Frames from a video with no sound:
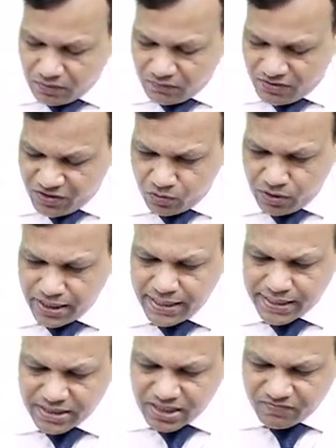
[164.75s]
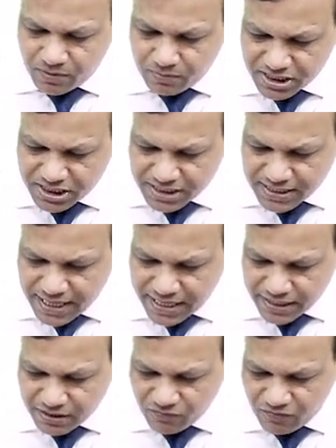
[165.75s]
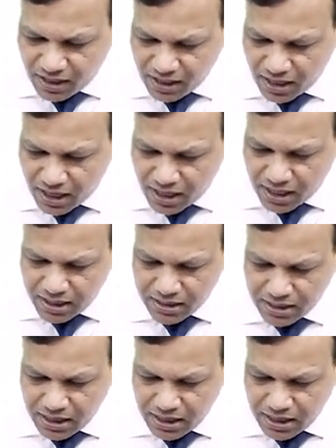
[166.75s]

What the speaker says: we only get the information that in 1 hour